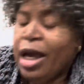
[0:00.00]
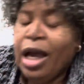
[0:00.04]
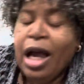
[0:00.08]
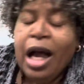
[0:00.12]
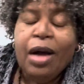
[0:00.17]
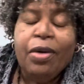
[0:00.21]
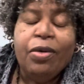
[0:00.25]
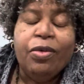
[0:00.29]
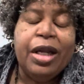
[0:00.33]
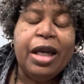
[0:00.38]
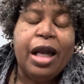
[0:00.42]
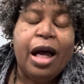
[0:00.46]

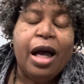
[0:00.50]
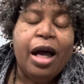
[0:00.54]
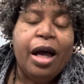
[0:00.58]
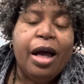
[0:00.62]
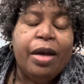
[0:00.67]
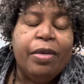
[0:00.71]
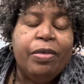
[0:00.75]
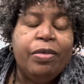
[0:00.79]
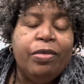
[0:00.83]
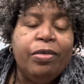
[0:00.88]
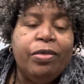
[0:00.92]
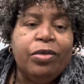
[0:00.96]
when
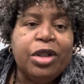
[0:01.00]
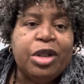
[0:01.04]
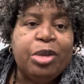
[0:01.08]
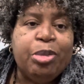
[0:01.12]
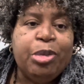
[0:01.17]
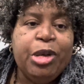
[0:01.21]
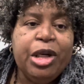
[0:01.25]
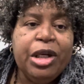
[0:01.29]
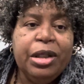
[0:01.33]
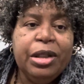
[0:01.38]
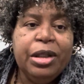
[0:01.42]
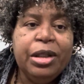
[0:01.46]
I was
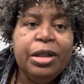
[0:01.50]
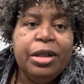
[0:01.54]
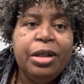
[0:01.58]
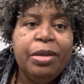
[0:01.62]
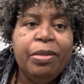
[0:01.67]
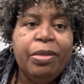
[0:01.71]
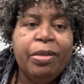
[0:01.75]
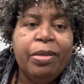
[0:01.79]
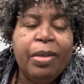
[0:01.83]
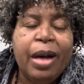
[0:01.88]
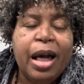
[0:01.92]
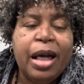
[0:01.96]
putting
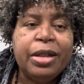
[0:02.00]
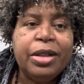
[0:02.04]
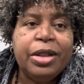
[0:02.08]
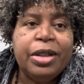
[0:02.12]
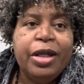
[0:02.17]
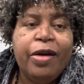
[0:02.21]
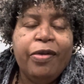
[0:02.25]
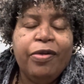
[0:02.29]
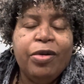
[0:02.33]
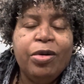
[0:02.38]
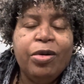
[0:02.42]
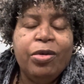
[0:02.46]
my
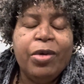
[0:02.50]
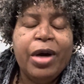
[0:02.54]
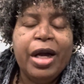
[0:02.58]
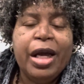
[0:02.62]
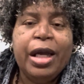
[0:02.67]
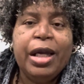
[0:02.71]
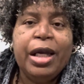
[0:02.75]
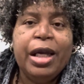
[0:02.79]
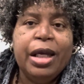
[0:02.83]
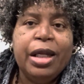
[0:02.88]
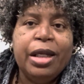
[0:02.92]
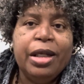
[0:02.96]
stuff away
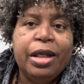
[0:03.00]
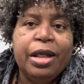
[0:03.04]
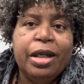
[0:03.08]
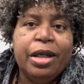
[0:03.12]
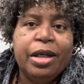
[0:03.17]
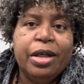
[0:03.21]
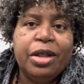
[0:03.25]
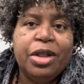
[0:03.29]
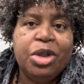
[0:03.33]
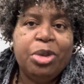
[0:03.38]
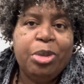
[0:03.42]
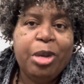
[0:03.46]
in
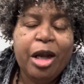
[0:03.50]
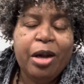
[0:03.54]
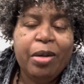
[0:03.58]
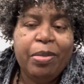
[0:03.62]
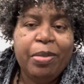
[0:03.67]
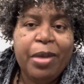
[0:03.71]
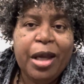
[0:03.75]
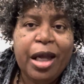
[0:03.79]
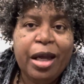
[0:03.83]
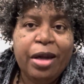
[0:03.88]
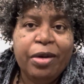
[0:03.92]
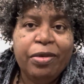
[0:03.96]
the spare
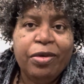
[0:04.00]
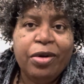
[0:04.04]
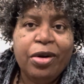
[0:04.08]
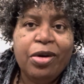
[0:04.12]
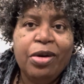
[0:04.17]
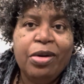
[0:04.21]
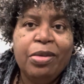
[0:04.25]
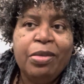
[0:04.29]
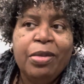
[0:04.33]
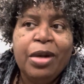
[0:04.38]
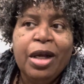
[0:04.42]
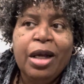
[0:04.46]

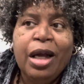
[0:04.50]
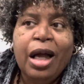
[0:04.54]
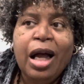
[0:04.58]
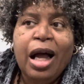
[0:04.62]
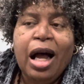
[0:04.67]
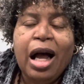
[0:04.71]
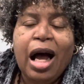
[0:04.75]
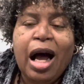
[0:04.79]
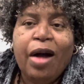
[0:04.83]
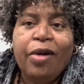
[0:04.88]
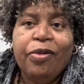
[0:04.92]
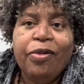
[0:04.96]
bedroom,
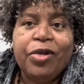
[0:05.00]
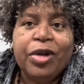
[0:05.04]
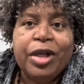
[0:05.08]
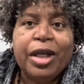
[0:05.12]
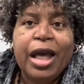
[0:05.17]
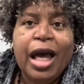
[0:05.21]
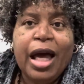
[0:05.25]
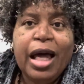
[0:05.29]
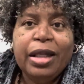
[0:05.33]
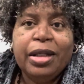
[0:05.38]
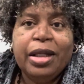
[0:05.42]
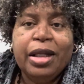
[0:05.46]
I
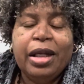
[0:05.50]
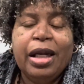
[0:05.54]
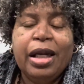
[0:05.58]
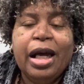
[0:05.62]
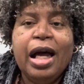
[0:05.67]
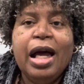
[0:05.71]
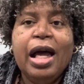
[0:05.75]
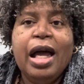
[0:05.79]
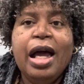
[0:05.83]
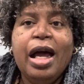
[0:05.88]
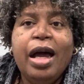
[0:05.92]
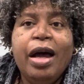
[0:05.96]
forgot that I
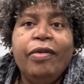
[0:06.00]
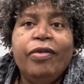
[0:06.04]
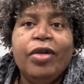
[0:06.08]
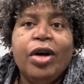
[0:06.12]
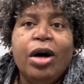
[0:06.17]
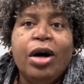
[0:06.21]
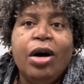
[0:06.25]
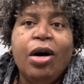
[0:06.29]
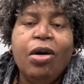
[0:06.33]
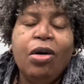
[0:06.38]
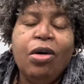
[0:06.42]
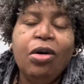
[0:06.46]
have a
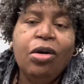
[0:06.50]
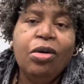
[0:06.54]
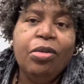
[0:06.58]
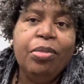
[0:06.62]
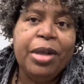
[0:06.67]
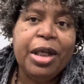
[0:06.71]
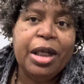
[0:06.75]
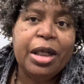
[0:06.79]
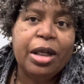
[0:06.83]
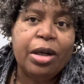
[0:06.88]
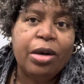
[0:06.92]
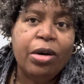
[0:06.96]
whole
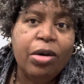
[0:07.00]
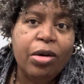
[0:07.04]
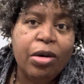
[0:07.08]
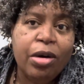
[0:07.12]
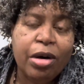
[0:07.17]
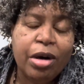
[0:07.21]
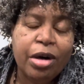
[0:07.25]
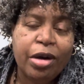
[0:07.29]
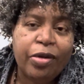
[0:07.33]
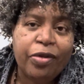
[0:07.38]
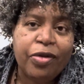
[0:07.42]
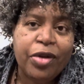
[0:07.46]
big
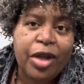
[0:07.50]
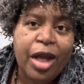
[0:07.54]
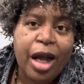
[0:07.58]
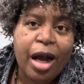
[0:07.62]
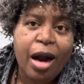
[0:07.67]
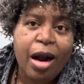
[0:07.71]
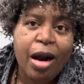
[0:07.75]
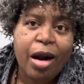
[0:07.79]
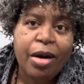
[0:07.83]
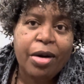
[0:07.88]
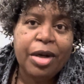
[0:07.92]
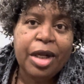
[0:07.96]
hoard of
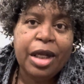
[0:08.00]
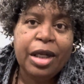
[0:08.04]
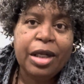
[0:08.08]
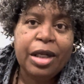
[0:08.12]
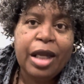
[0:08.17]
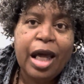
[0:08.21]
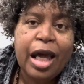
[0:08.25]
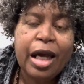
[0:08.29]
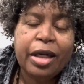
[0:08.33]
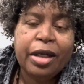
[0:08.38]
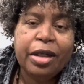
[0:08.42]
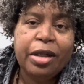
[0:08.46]
yarn in
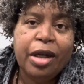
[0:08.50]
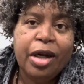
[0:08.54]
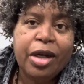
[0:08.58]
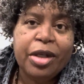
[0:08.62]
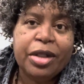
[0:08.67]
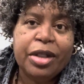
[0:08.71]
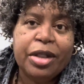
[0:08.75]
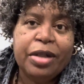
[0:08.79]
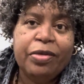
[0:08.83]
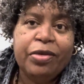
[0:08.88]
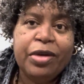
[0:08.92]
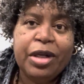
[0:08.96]
that
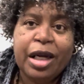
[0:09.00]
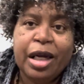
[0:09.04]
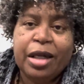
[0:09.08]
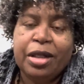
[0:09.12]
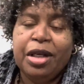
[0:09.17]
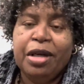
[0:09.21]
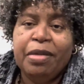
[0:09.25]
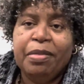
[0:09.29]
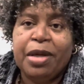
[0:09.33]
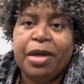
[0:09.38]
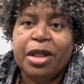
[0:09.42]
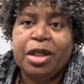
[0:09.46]
closet. When I
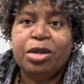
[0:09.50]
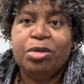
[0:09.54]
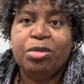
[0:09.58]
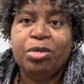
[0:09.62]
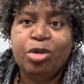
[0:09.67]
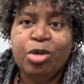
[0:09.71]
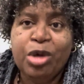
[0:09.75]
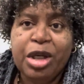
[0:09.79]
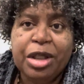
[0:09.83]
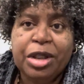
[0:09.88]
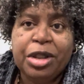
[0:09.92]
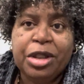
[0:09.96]
did my
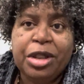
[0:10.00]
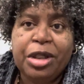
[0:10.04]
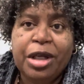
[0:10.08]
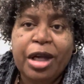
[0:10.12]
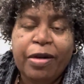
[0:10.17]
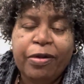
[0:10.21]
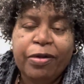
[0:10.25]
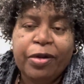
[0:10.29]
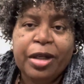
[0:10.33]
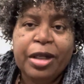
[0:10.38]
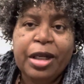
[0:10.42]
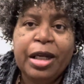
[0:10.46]
Swedish
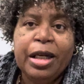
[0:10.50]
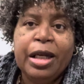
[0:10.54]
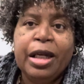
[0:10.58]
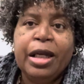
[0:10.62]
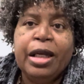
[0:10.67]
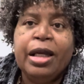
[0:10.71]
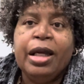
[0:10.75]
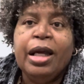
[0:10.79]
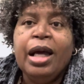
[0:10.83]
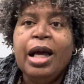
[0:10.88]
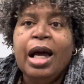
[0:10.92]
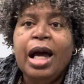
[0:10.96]
depth
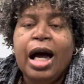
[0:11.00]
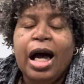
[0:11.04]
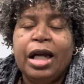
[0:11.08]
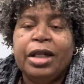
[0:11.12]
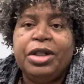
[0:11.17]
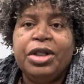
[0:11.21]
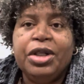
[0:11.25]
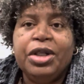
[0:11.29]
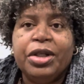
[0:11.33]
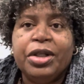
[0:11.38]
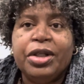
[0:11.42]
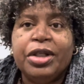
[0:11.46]
cleaning, I
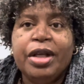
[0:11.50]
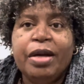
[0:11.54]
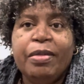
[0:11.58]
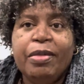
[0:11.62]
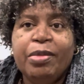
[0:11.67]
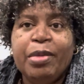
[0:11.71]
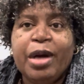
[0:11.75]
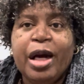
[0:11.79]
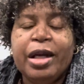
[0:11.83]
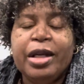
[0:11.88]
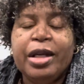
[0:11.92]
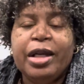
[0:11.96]
took some of
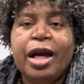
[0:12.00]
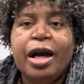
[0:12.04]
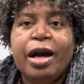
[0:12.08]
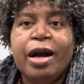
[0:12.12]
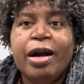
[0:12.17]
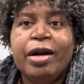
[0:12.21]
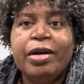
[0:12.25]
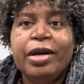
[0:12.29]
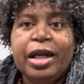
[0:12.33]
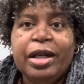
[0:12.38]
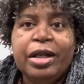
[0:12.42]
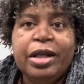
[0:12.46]
my
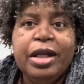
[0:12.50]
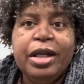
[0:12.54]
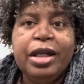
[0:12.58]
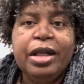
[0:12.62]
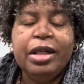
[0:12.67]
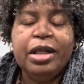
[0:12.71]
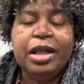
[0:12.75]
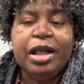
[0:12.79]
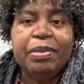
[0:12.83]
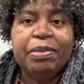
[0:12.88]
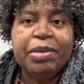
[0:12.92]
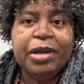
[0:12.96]
yarn and
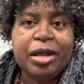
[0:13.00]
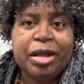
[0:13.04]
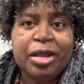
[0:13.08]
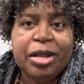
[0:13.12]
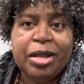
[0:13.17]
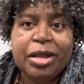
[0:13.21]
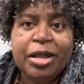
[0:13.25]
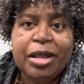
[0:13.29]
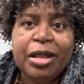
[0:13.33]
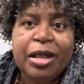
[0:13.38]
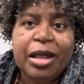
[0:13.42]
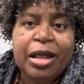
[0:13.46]
neatly
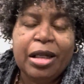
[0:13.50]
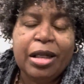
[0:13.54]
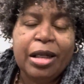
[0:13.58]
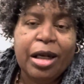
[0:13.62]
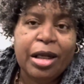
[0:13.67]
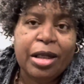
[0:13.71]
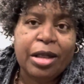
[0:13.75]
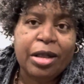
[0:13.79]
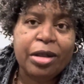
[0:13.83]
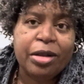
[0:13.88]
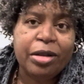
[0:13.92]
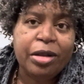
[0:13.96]
placed it in the
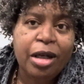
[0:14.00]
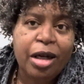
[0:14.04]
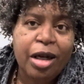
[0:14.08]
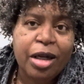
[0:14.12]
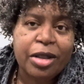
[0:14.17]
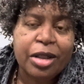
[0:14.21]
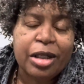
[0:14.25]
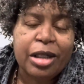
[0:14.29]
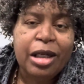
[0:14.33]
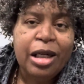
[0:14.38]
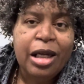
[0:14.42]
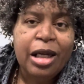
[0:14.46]
other
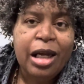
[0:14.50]
closet.